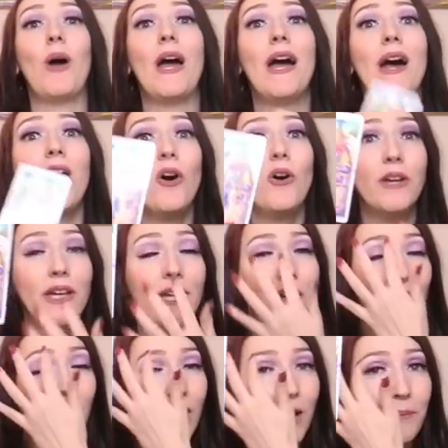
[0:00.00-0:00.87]
wow,
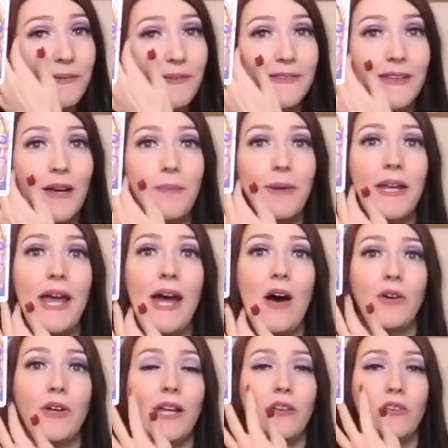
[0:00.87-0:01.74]
King of Cups is coming
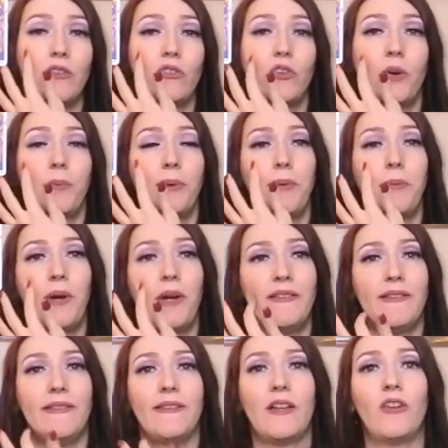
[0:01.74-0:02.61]
out. Cancer, Scorpio,
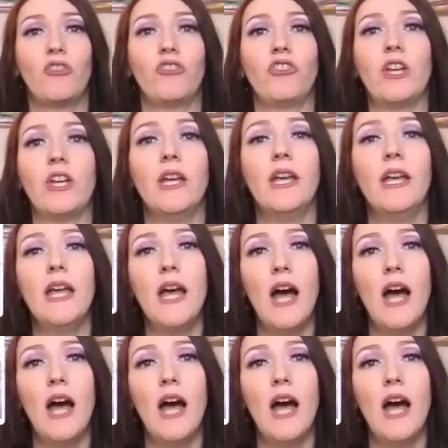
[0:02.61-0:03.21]
Pisces energy.